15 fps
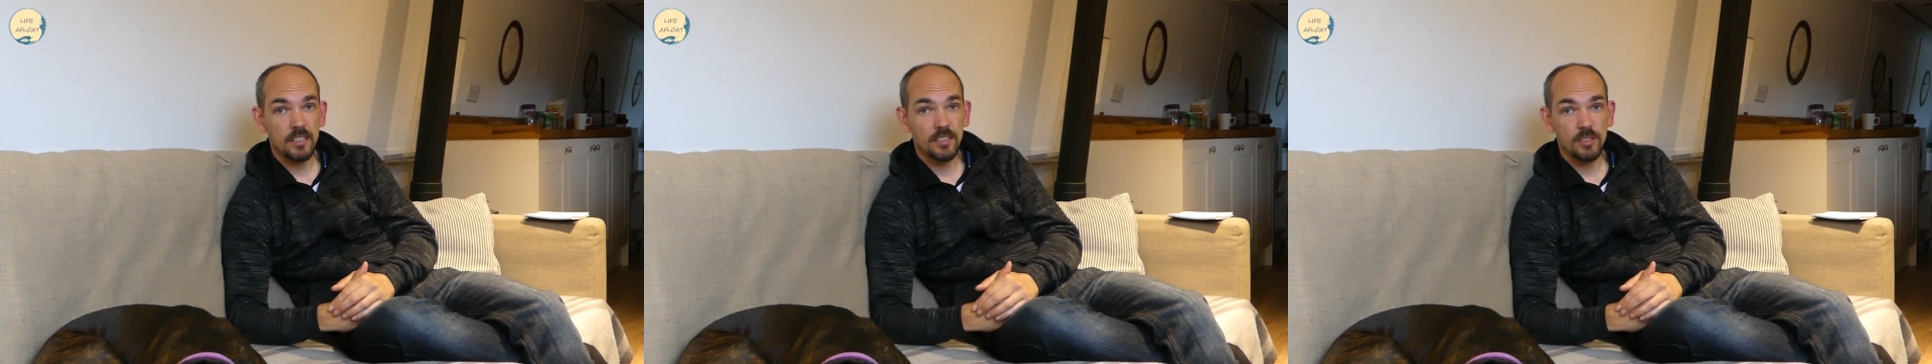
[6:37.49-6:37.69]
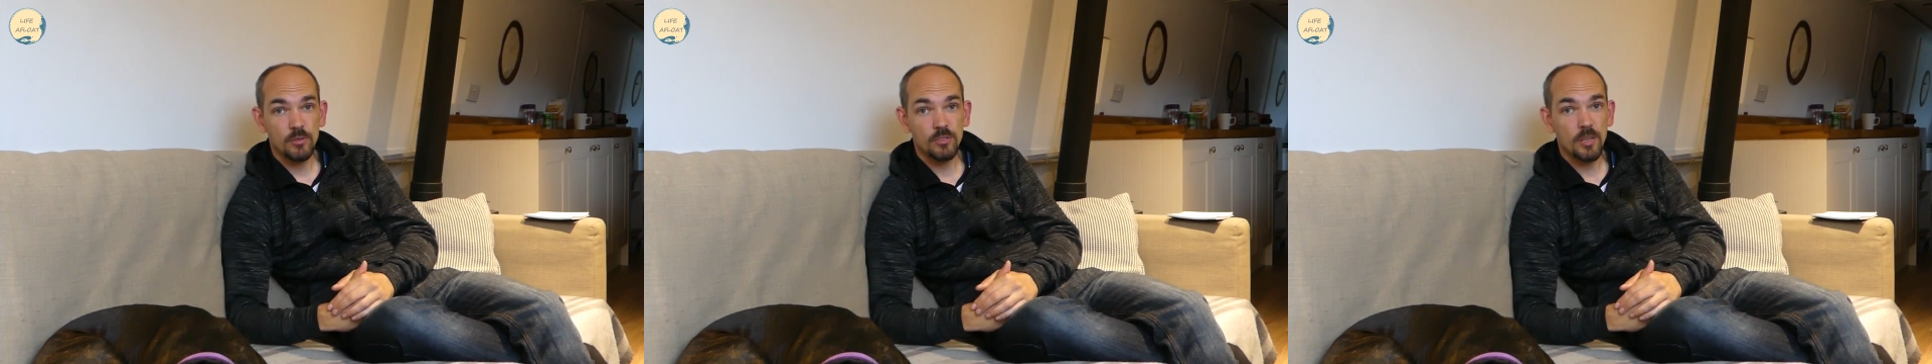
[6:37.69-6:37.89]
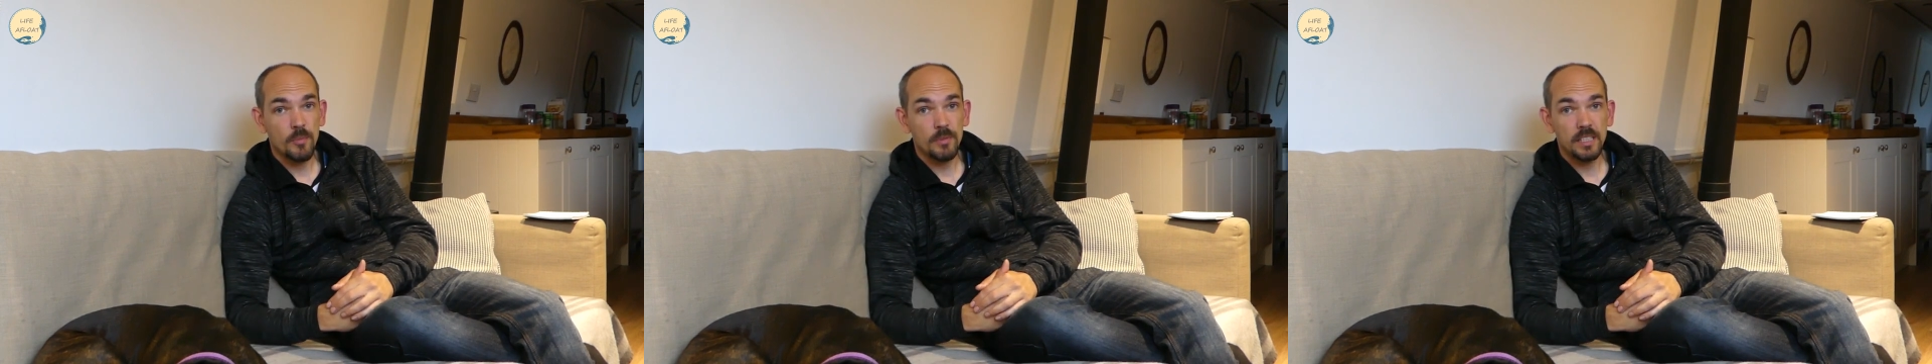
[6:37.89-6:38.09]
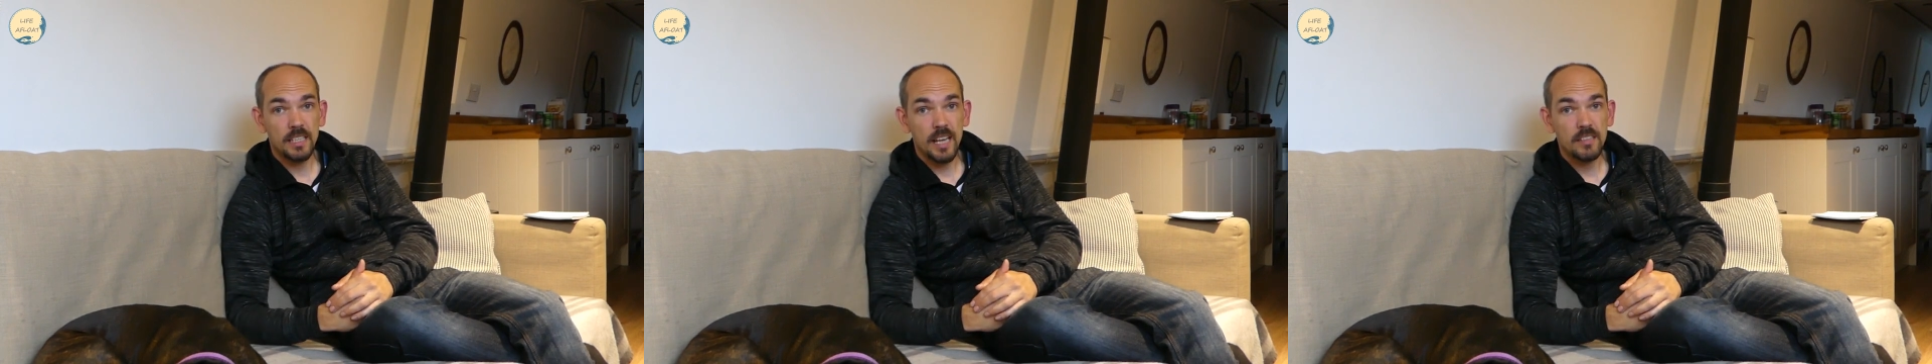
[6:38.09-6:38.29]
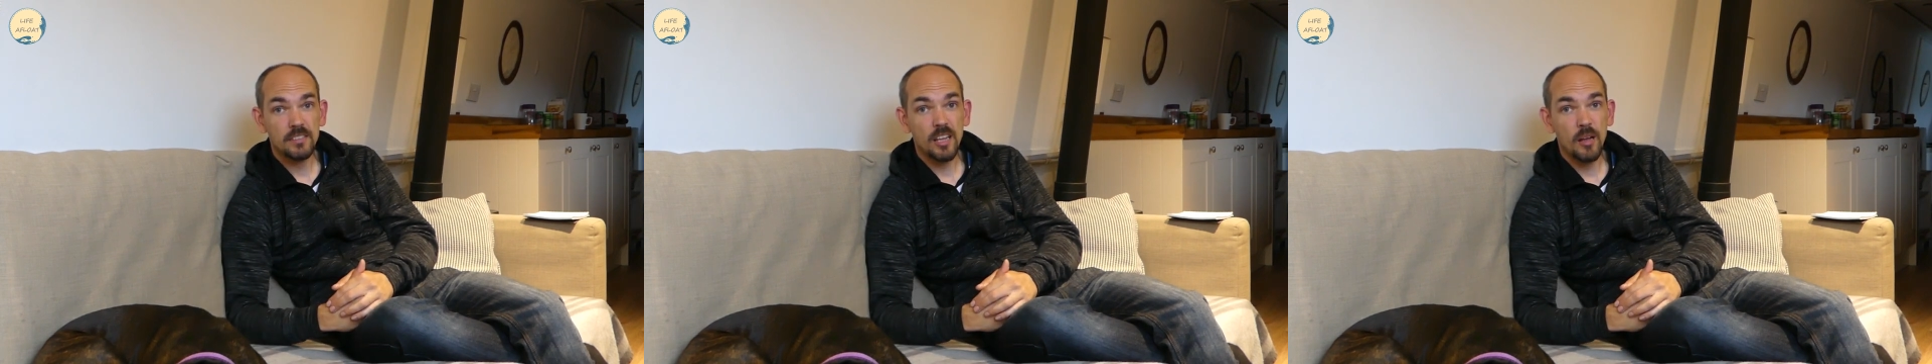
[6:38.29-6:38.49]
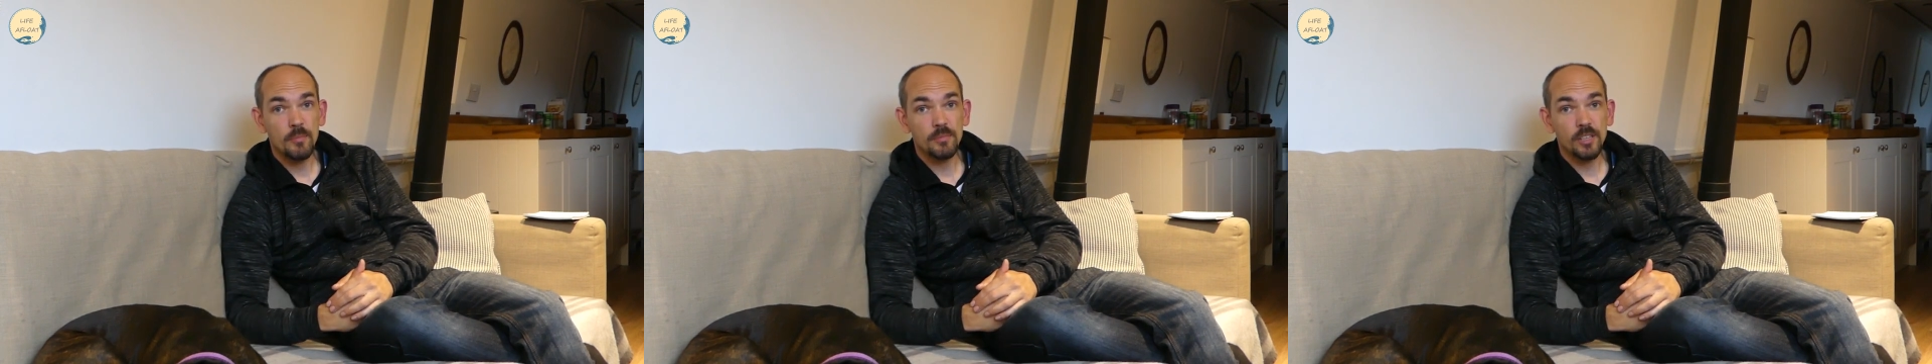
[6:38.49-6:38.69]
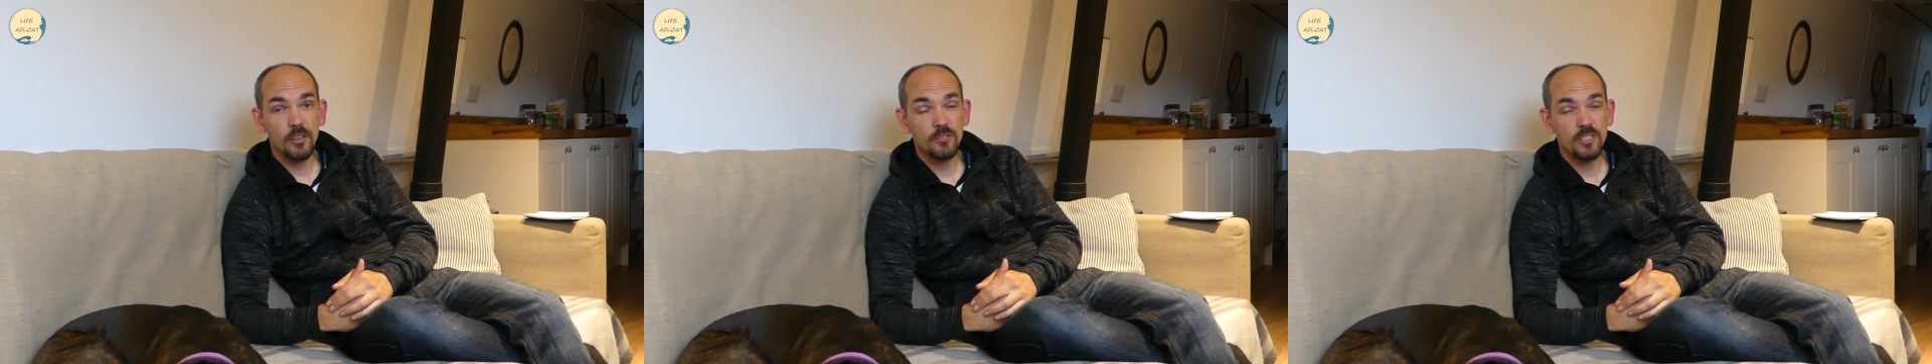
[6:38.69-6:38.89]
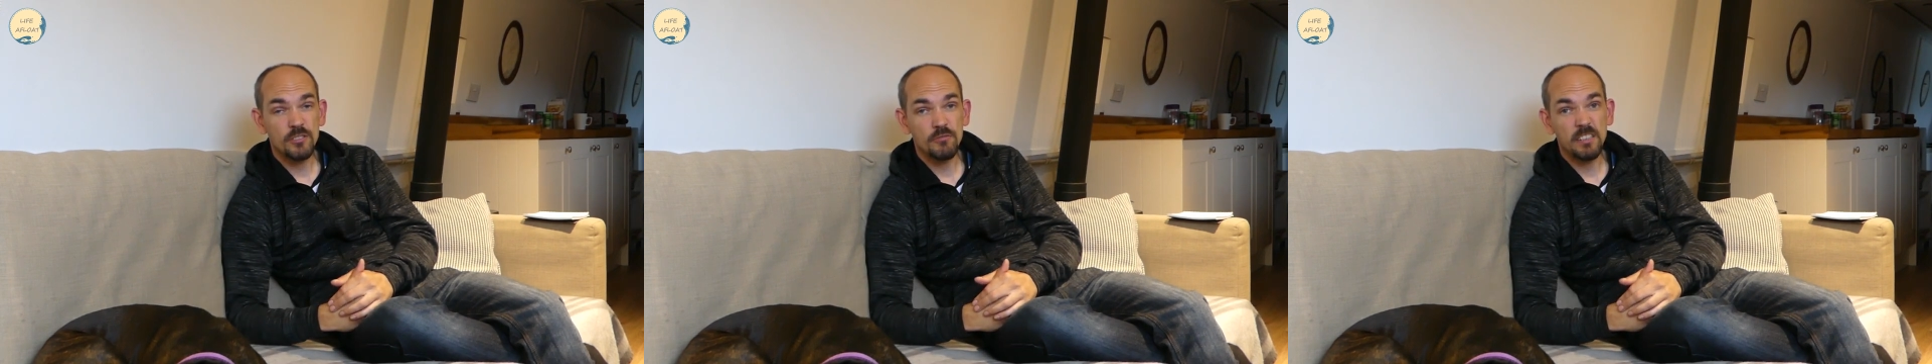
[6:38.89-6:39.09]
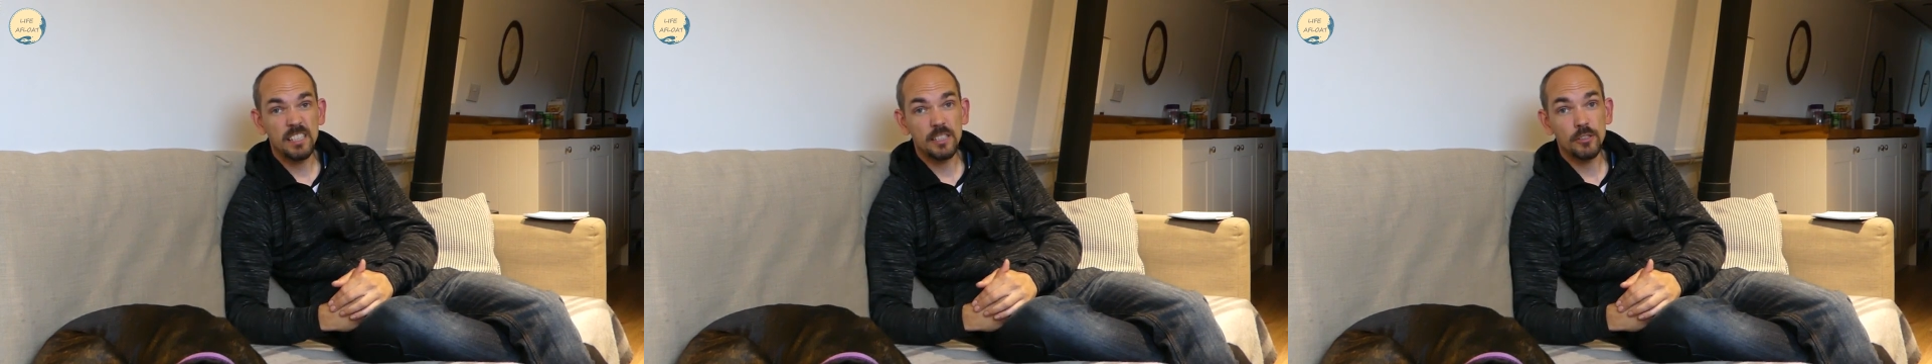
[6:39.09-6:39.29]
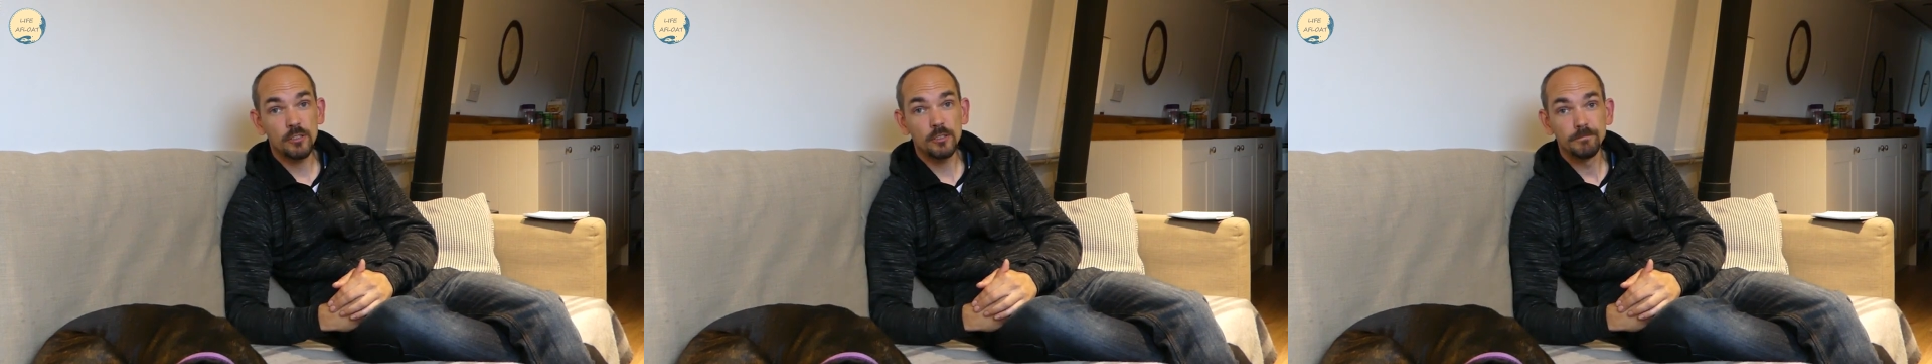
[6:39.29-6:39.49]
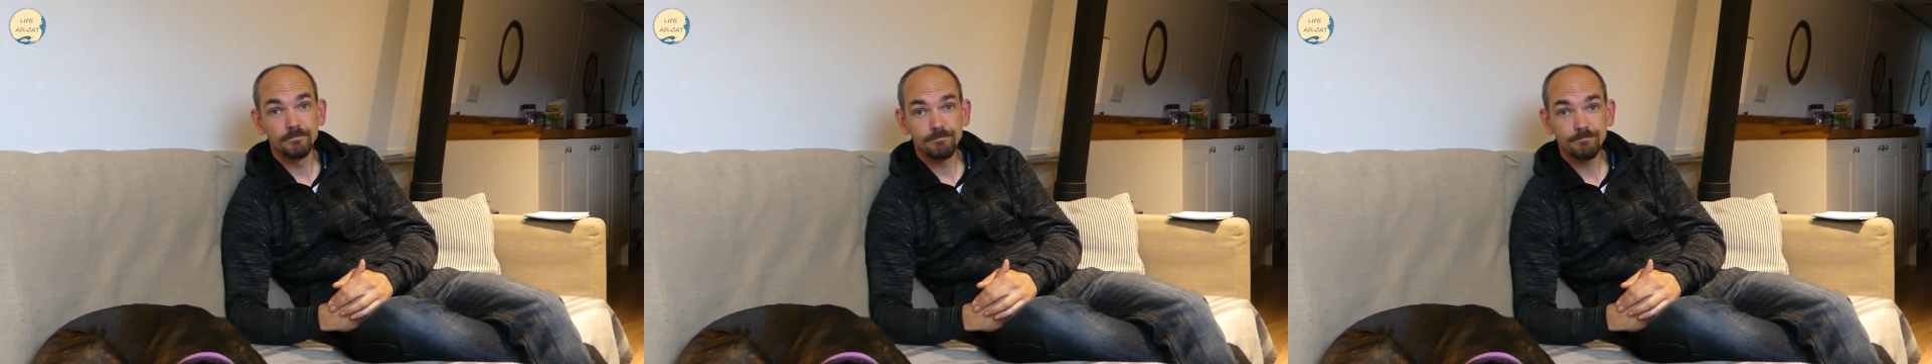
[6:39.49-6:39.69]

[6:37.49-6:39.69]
until somebody gets up. So she's really good.